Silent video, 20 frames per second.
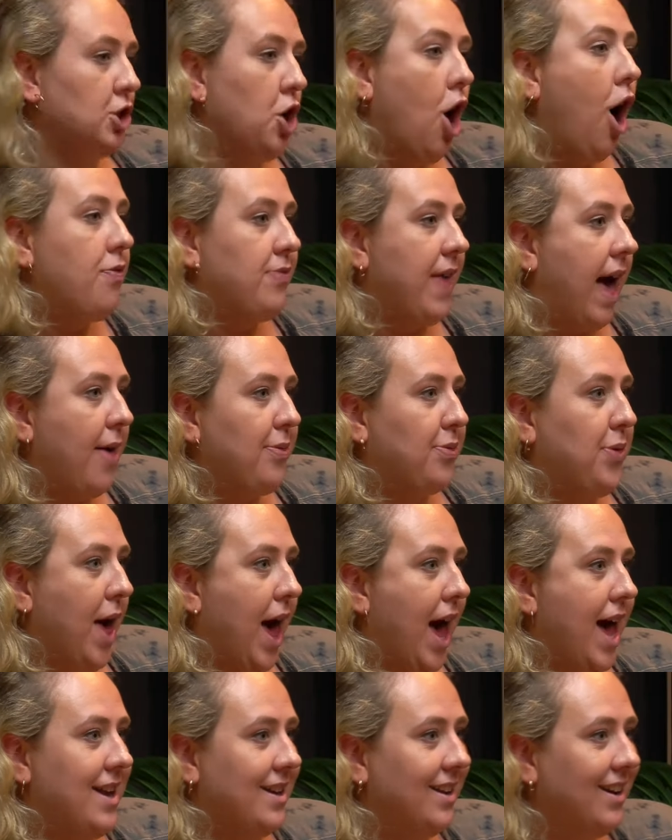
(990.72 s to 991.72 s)
not that
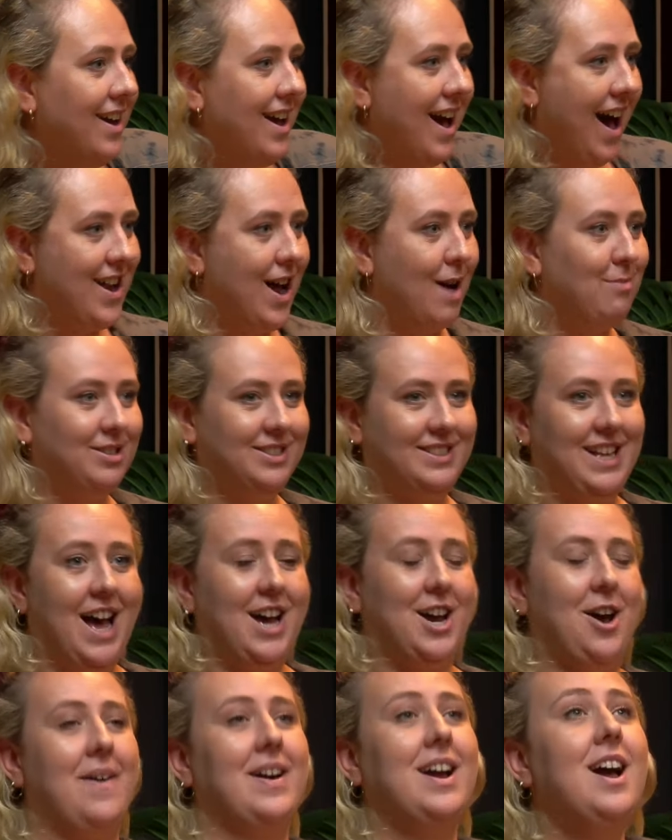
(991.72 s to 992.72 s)
thin. And I'm just there
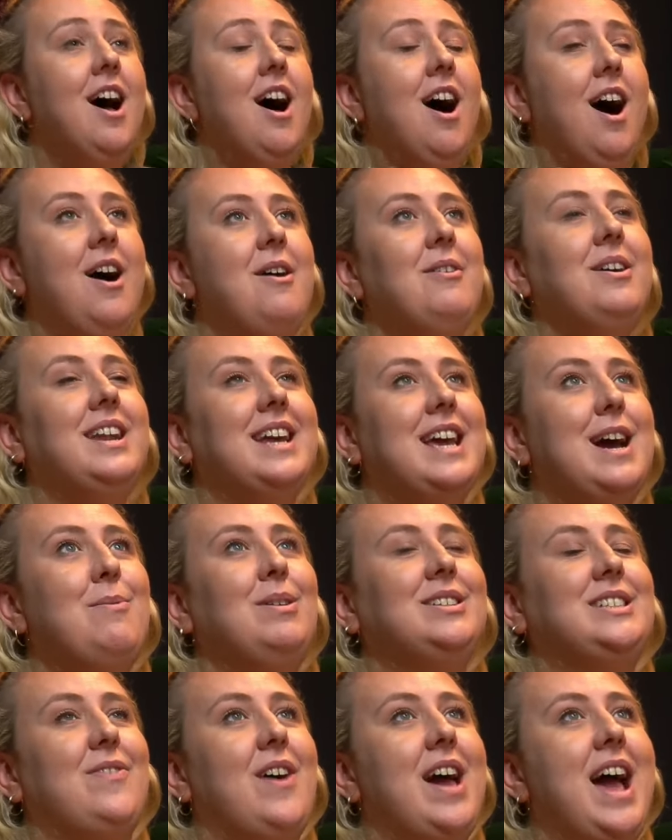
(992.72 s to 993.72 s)
going, oh, I'm going to kill
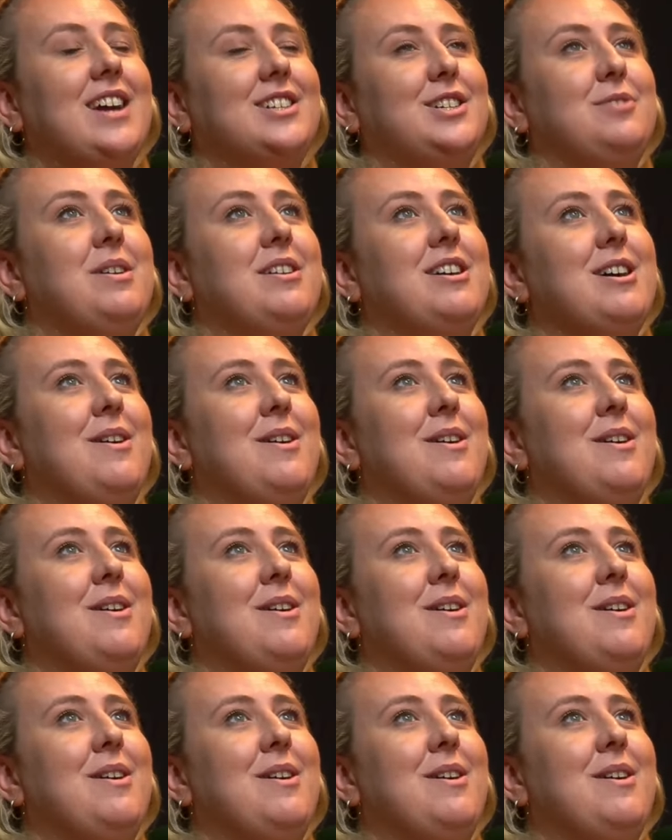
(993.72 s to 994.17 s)
myself. I actually